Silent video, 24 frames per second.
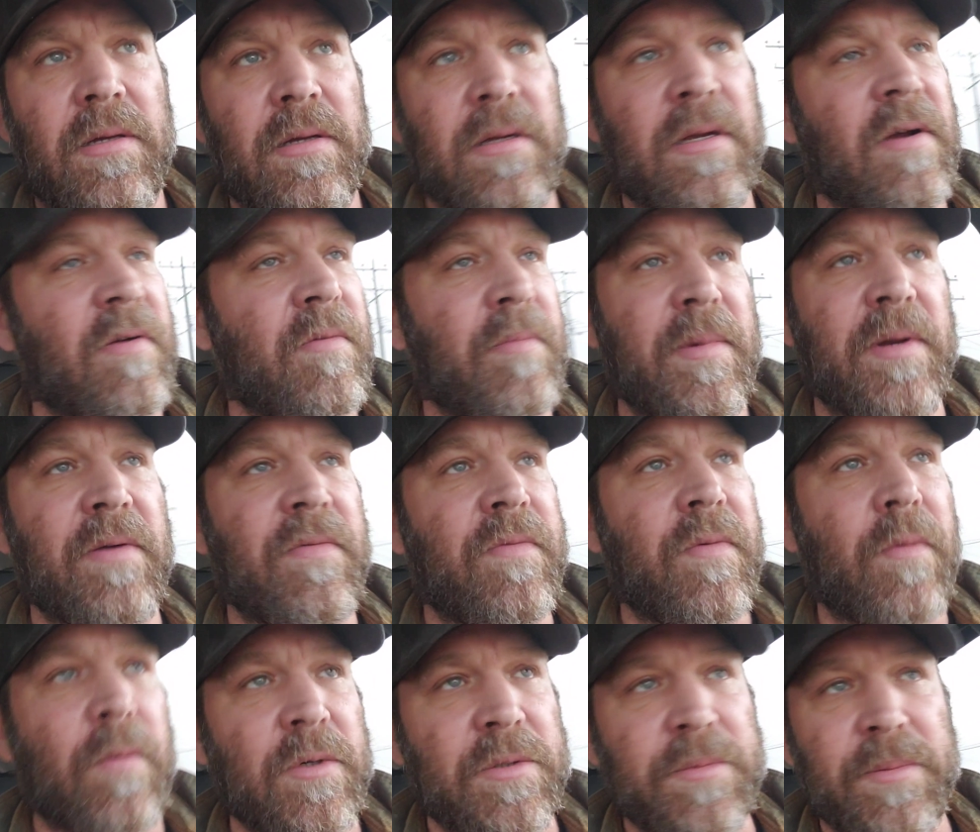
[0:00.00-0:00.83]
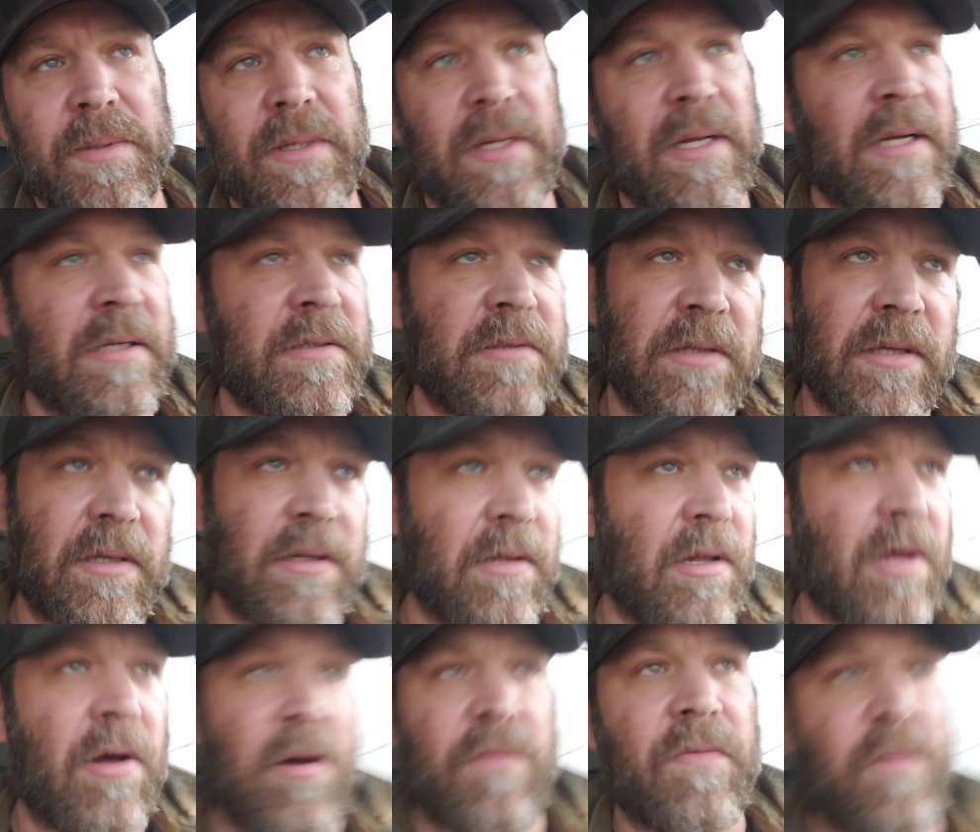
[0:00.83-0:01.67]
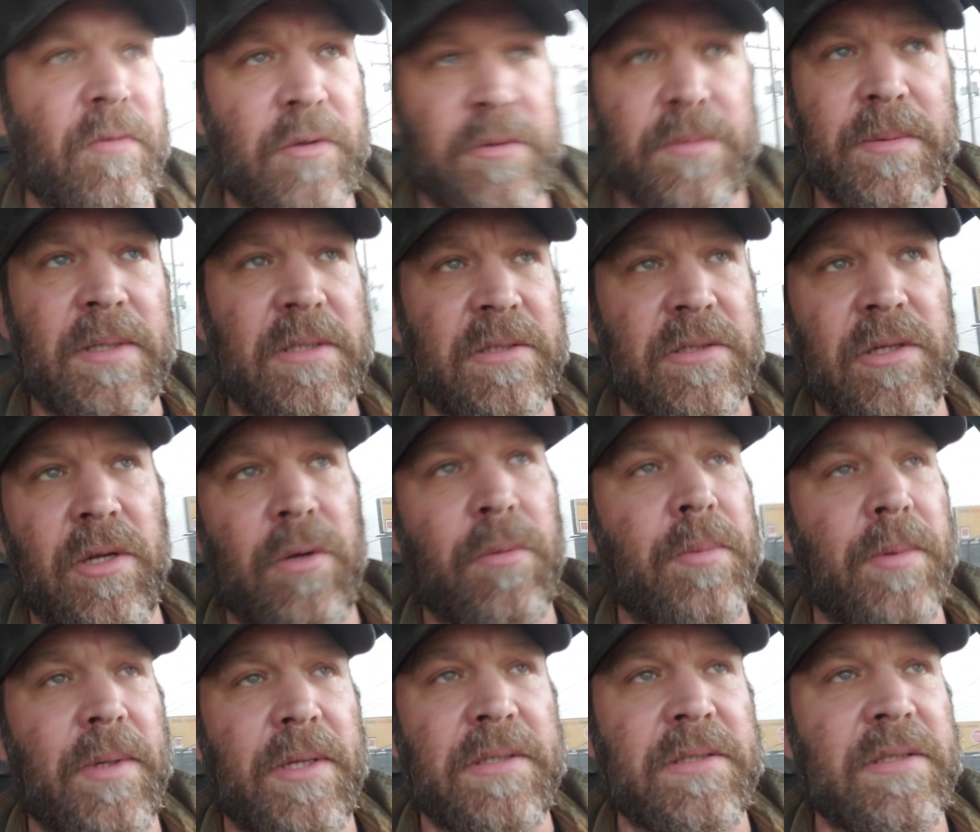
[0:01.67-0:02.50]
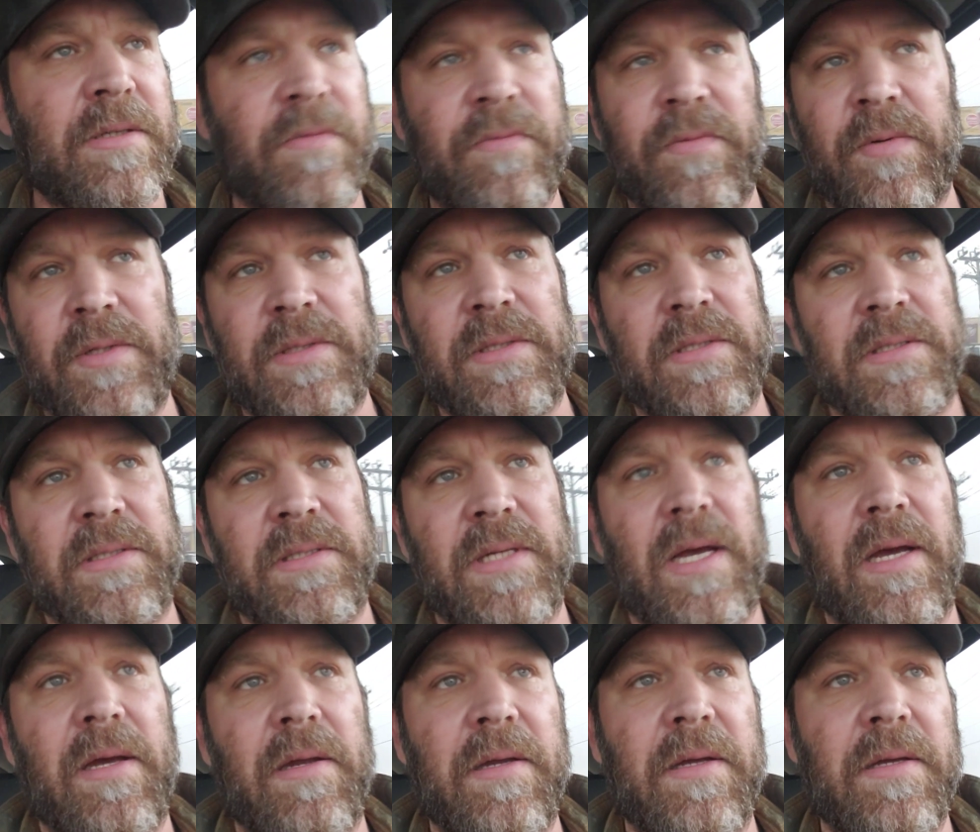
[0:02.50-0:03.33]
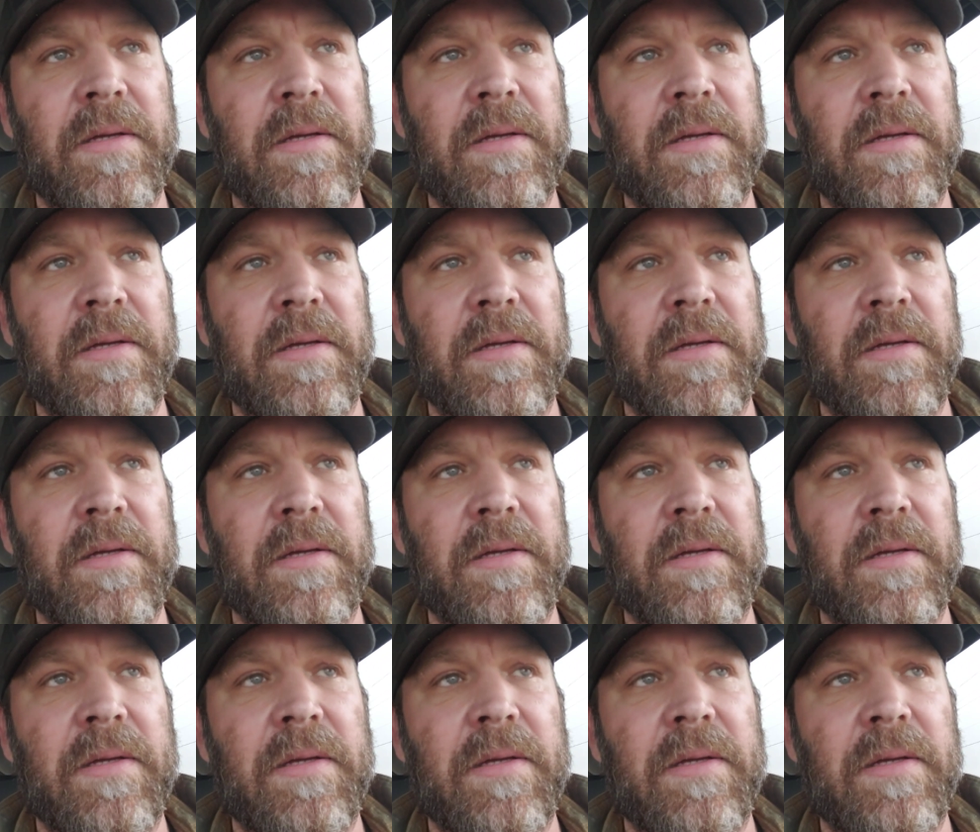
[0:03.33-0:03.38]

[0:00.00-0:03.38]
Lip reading: Law enforcement has no place in a free society.